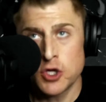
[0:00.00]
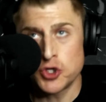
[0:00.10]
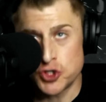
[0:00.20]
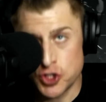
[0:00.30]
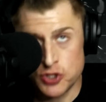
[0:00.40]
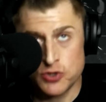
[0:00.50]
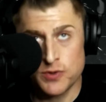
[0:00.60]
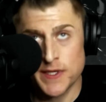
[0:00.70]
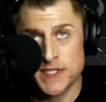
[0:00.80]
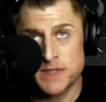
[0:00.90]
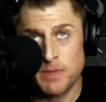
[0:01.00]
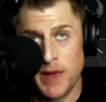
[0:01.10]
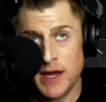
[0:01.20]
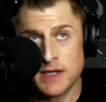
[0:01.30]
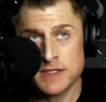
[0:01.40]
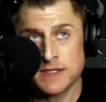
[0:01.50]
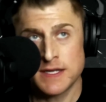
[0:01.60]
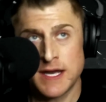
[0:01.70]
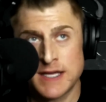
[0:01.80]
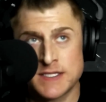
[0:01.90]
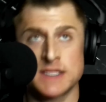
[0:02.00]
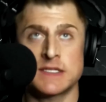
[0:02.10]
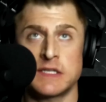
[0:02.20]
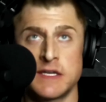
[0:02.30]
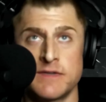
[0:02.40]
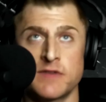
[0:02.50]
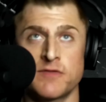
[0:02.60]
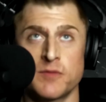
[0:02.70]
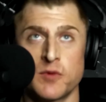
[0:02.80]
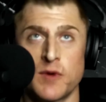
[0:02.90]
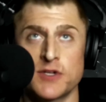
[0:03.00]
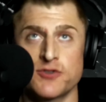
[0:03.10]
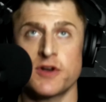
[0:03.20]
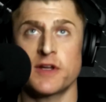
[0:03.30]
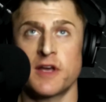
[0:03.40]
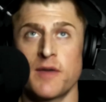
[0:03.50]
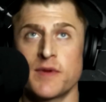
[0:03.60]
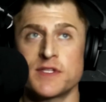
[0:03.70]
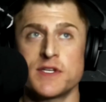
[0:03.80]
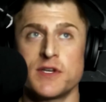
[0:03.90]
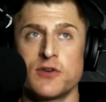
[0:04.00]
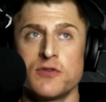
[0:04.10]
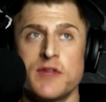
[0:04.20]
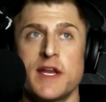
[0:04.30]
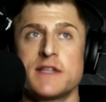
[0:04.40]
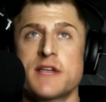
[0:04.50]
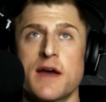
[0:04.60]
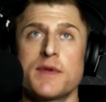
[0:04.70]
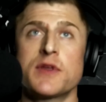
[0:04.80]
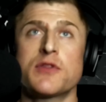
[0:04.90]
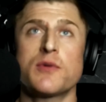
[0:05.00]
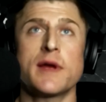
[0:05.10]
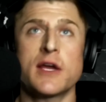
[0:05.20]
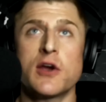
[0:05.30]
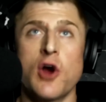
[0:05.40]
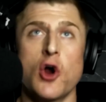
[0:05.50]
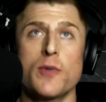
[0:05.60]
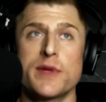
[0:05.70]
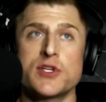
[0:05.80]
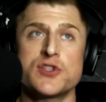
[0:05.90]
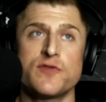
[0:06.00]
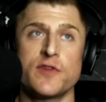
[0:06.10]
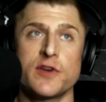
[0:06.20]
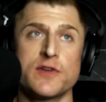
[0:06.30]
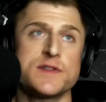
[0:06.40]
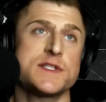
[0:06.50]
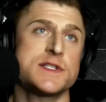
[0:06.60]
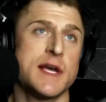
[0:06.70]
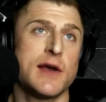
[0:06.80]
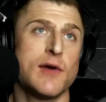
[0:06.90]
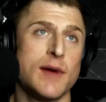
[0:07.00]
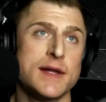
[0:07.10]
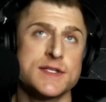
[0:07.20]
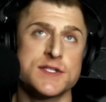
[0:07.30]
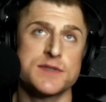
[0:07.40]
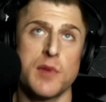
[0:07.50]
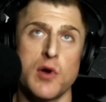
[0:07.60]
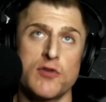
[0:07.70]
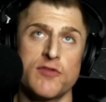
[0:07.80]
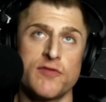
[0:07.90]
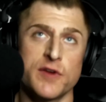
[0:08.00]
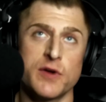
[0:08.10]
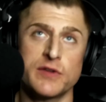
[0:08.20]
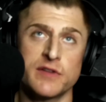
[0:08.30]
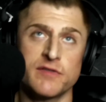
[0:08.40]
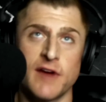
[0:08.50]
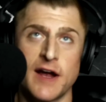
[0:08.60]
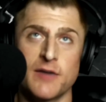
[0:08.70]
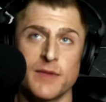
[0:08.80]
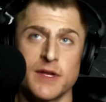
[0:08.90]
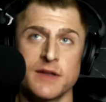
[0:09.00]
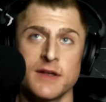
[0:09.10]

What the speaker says: do you expect, as it's leaving from the restaurant and coming to you, that it's coming through a garbage-filled, cigarette smoke-filled environment?